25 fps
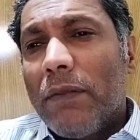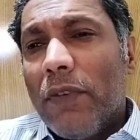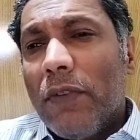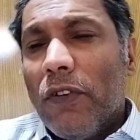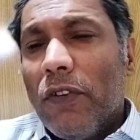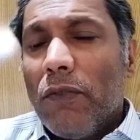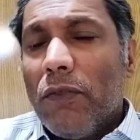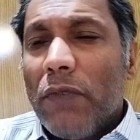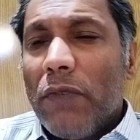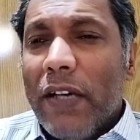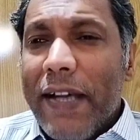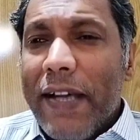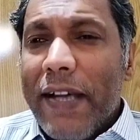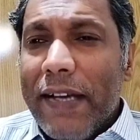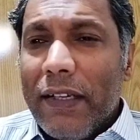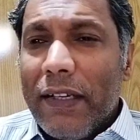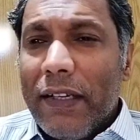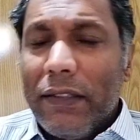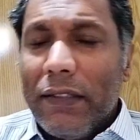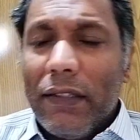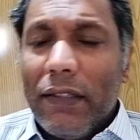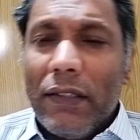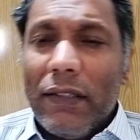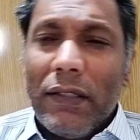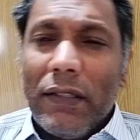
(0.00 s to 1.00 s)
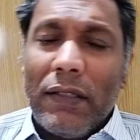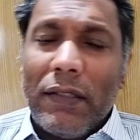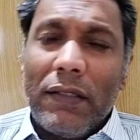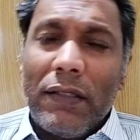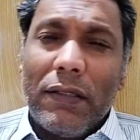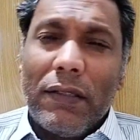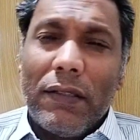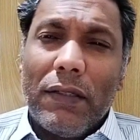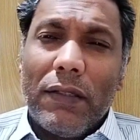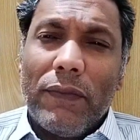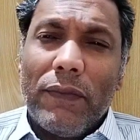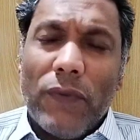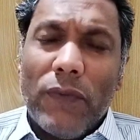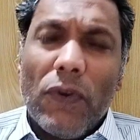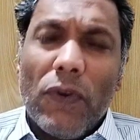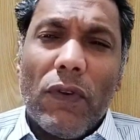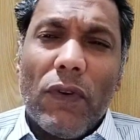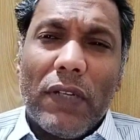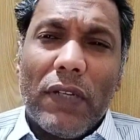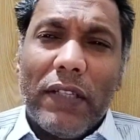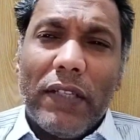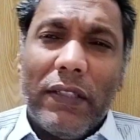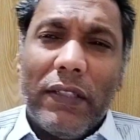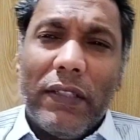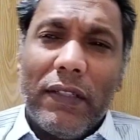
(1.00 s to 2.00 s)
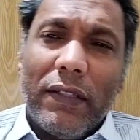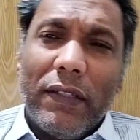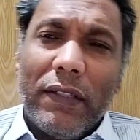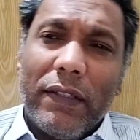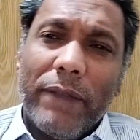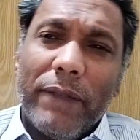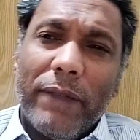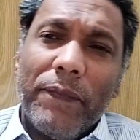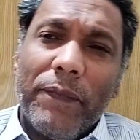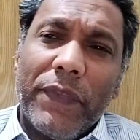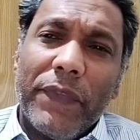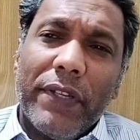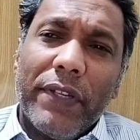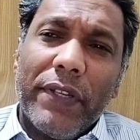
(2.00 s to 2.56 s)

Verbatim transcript: Bahumba and other four other